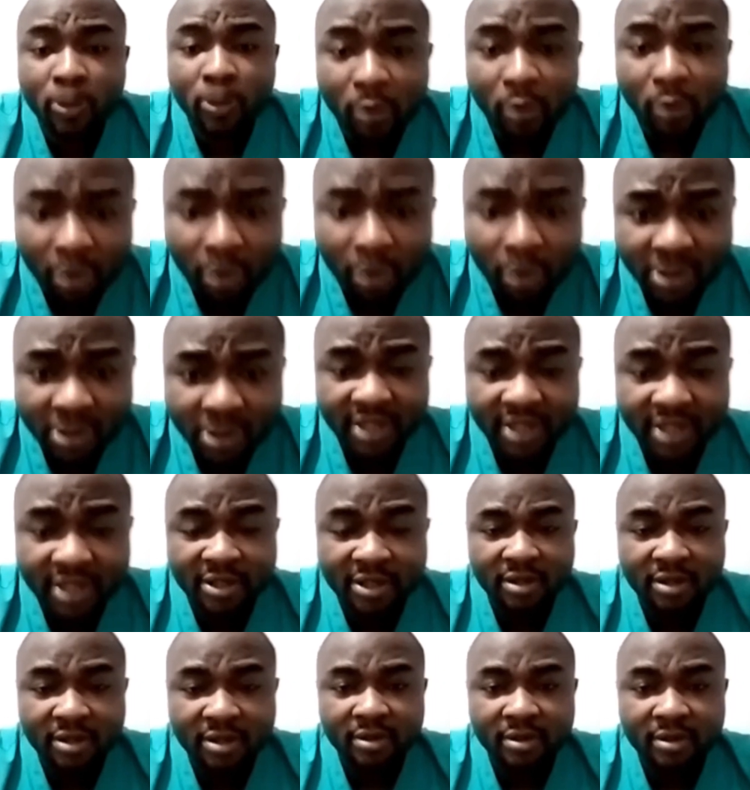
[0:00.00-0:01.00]
for
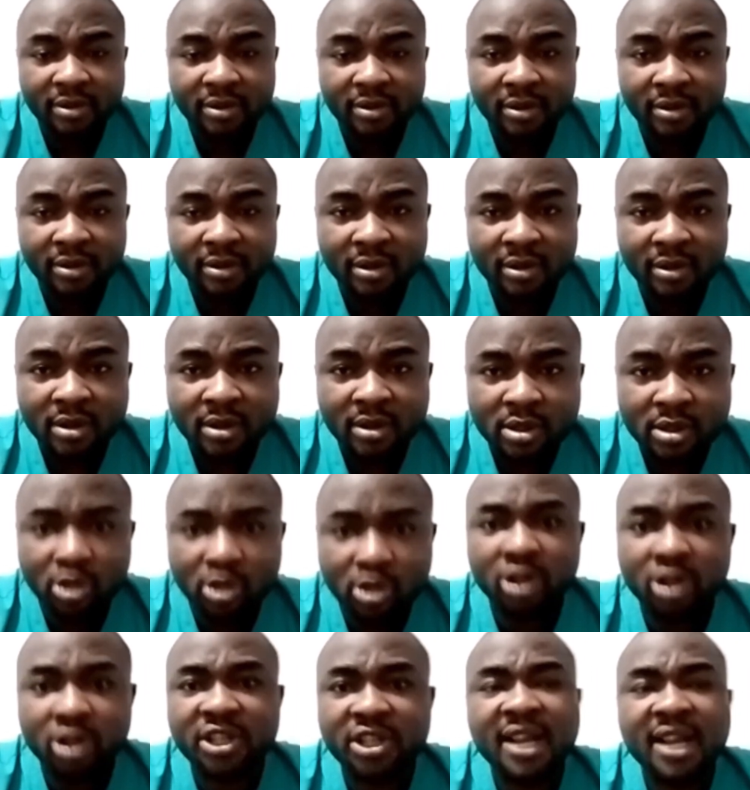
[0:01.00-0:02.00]
osteoporosis,
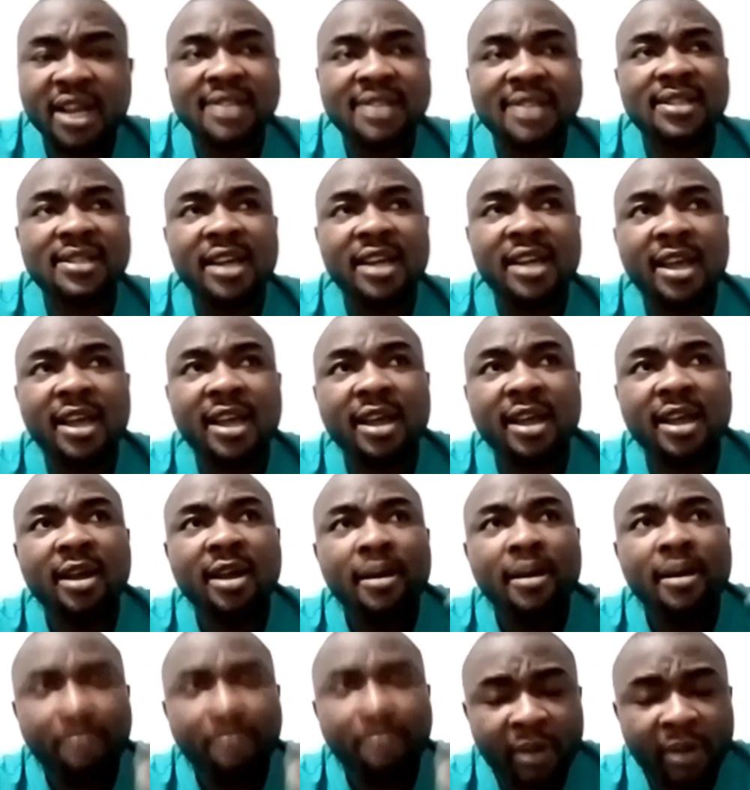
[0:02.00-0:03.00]
such as
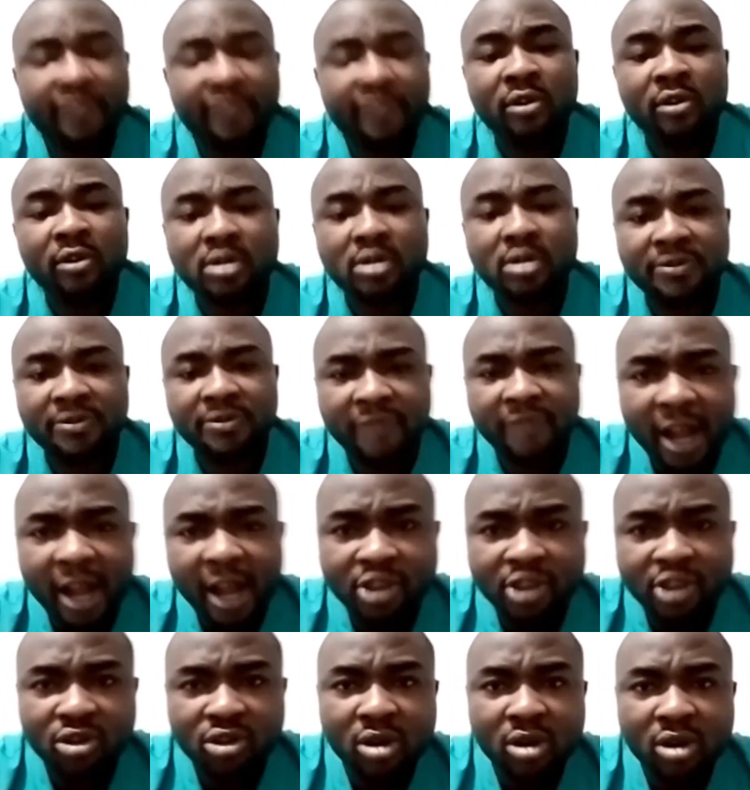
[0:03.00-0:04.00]
previous
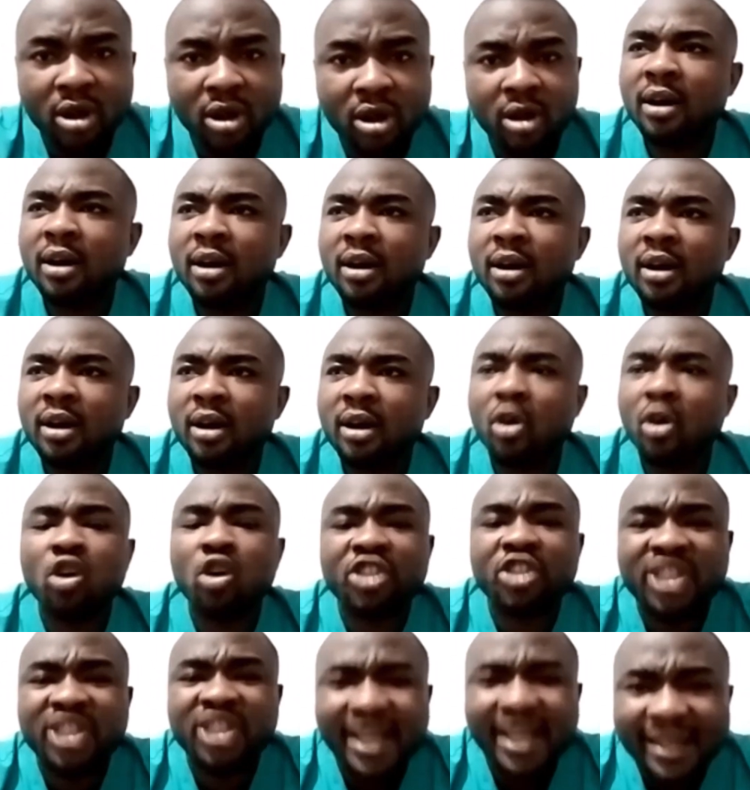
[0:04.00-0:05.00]
fracture,
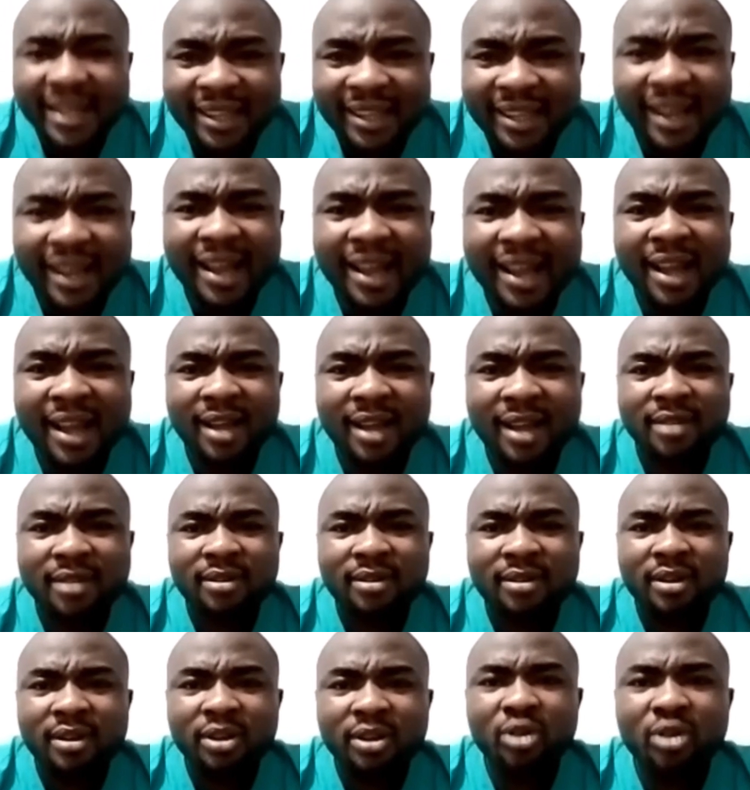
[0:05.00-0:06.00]
congenital,
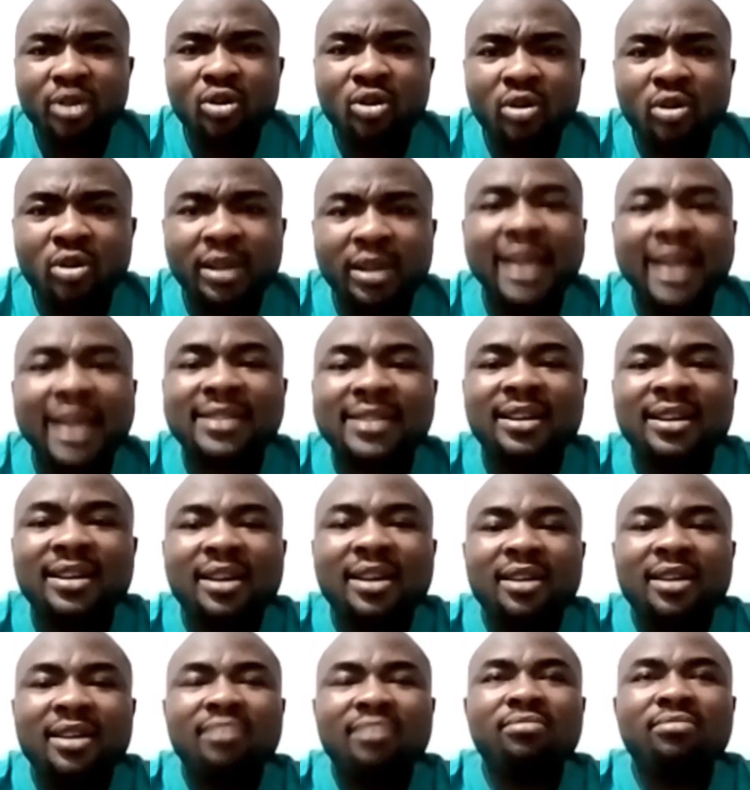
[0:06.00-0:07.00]
that is
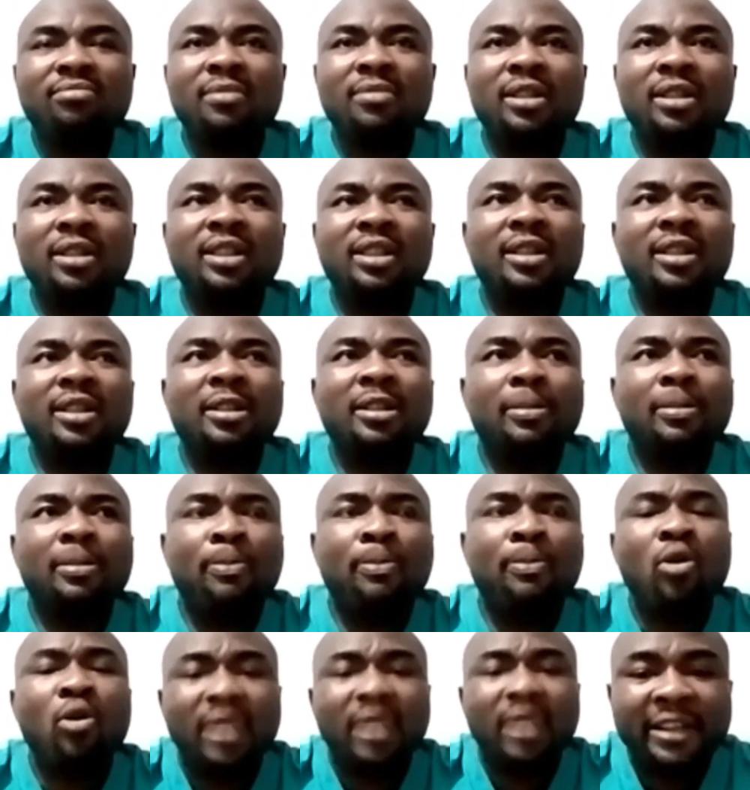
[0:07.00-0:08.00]

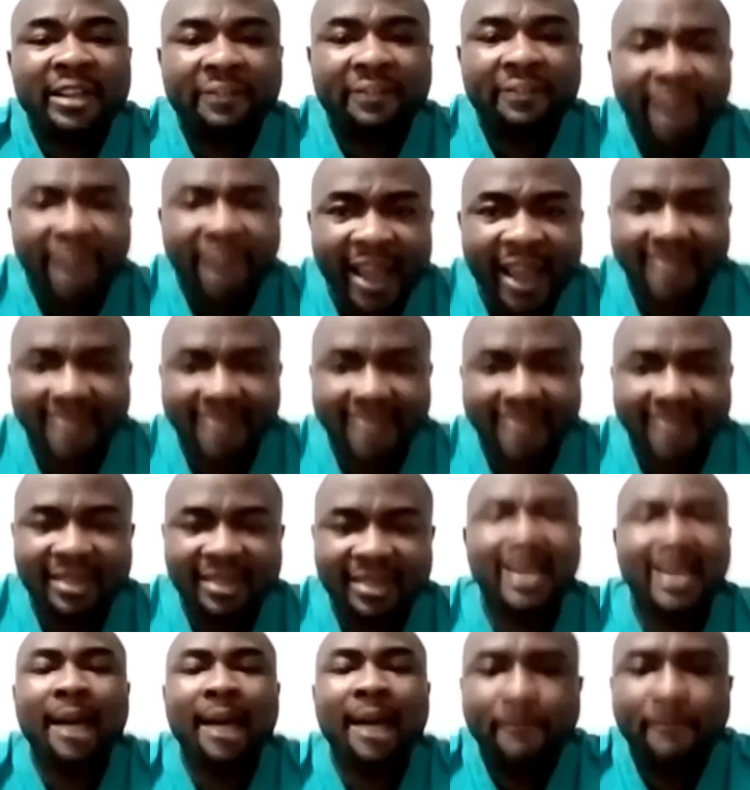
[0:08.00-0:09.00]
bone defect they
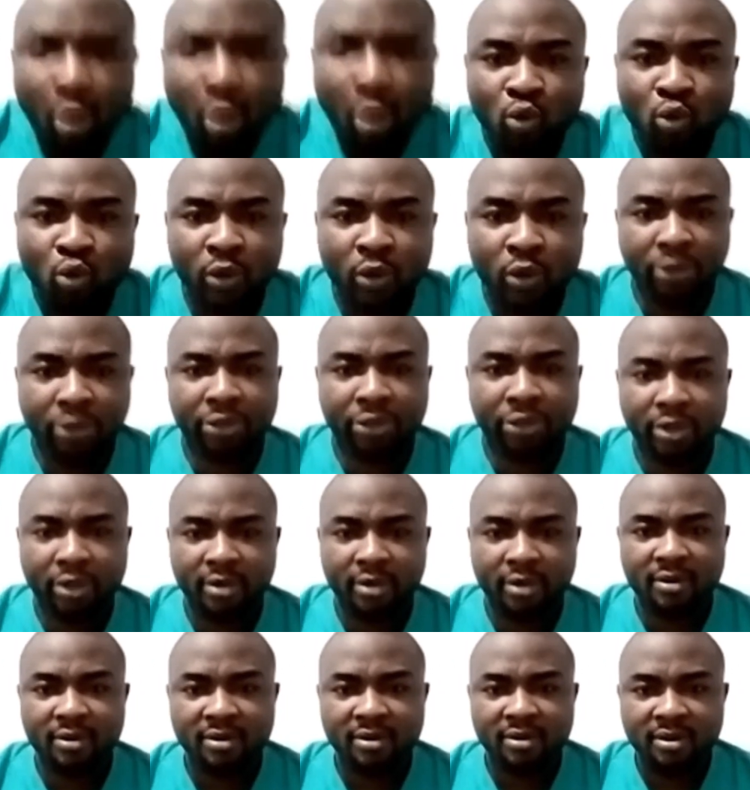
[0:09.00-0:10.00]
are born with.
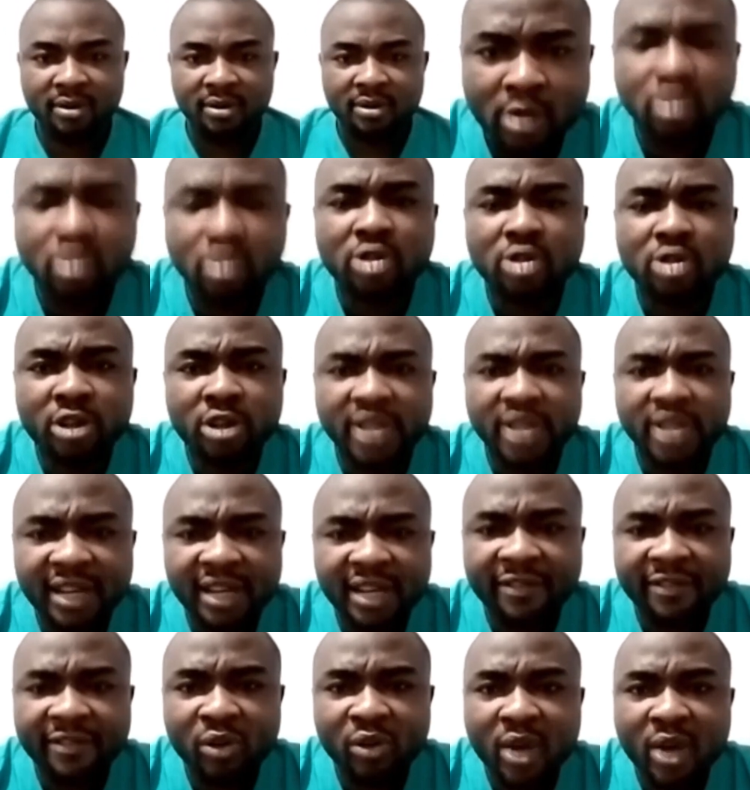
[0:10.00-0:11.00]
To such
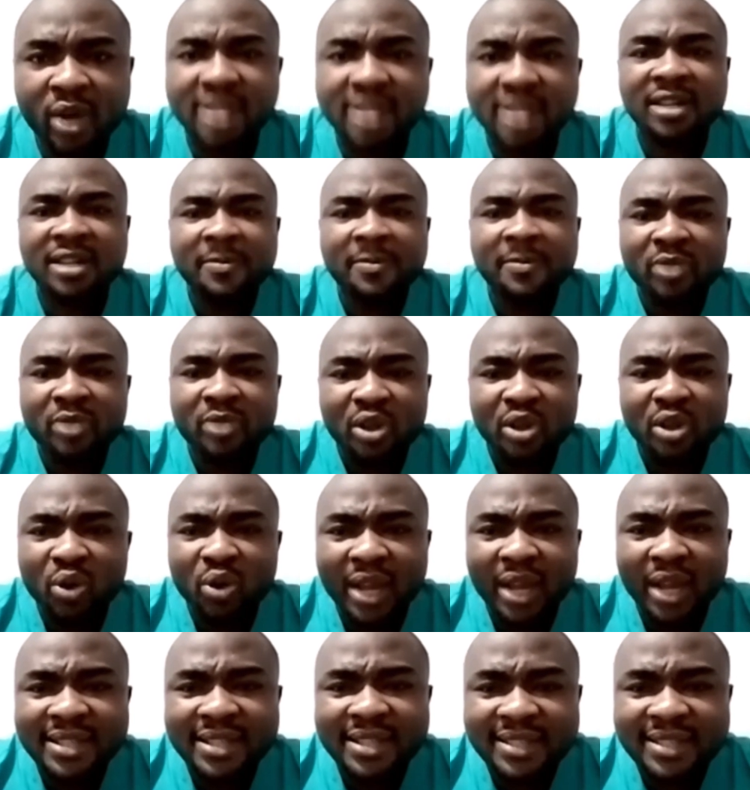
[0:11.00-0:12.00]
individuals, you
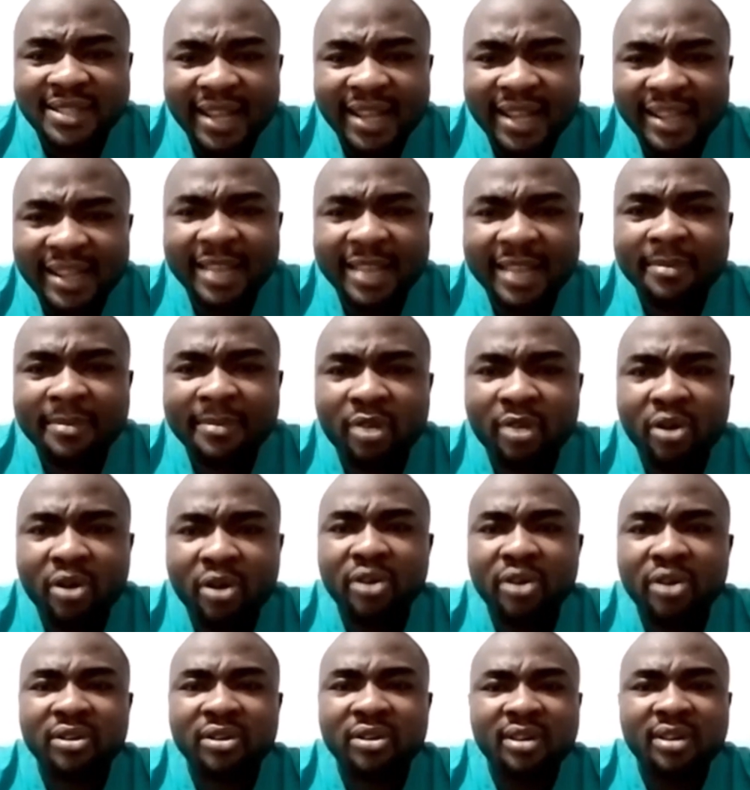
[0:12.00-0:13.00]
can start them
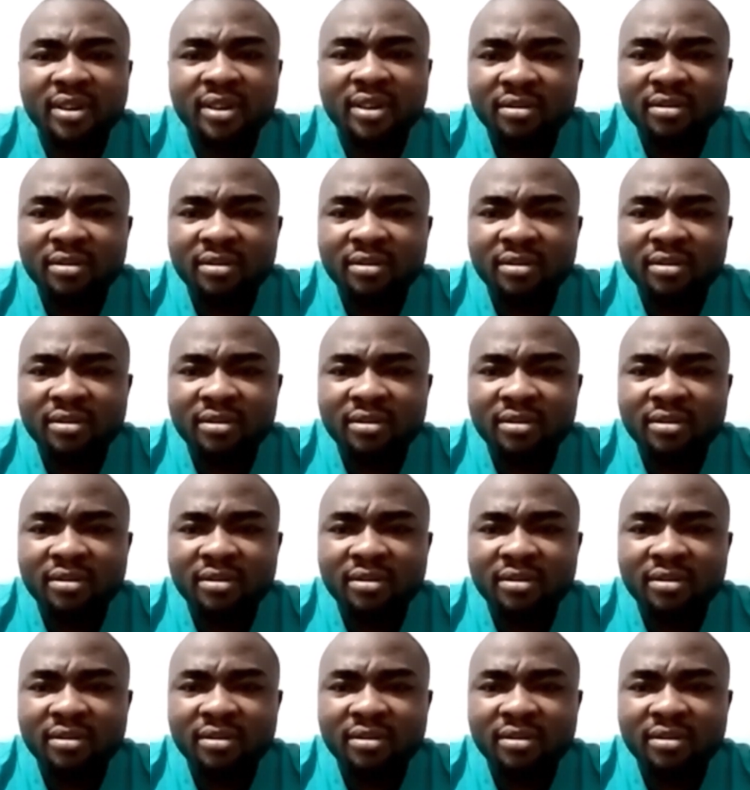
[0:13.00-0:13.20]
on,